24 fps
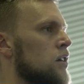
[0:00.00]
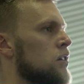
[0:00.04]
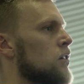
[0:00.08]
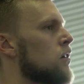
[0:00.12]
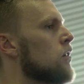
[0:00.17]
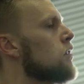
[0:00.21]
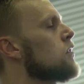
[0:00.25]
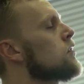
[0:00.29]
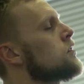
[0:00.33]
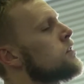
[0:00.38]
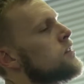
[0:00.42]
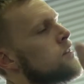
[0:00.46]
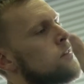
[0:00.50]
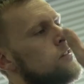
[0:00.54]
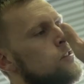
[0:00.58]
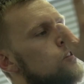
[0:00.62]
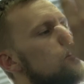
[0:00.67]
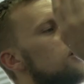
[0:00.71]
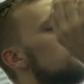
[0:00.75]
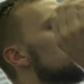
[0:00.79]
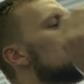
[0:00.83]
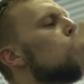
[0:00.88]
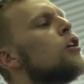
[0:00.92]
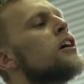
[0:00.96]
You know,
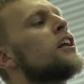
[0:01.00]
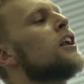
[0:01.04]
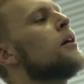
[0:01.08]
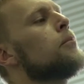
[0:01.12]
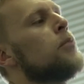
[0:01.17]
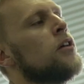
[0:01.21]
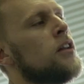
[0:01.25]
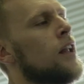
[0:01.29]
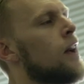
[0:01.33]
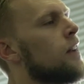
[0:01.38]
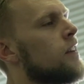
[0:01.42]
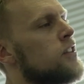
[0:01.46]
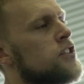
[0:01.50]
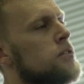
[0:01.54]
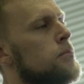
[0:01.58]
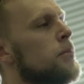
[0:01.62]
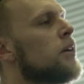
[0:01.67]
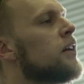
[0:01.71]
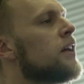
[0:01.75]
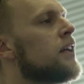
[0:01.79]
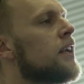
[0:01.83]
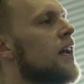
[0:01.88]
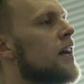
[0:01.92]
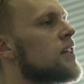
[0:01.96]
you could look it up online, there's a
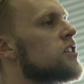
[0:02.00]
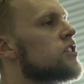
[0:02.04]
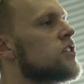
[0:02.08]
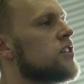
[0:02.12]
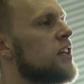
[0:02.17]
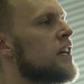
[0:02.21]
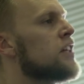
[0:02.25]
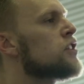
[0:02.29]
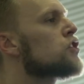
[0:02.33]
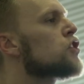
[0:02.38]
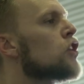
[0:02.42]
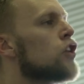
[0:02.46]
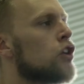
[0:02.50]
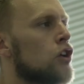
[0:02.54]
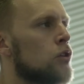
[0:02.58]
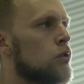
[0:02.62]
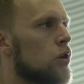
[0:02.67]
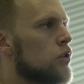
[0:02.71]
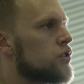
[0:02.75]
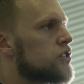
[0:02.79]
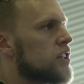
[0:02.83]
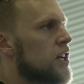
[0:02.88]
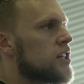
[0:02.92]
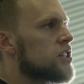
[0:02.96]
million internal
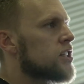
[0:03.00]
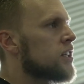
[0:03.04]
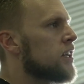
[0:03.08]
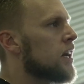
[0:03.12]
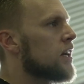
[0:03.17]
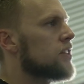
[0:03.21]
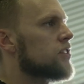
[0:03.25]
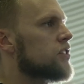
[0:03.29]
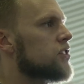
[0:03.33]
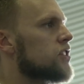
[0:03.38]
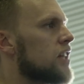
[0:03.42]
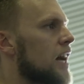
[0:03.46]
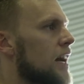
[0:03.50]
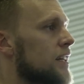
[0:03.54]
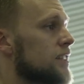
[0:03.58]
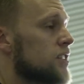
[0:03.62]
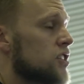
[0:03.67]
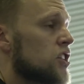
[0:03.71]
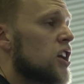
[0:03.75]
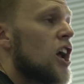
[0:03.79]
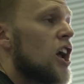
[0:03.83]
rotation exercises.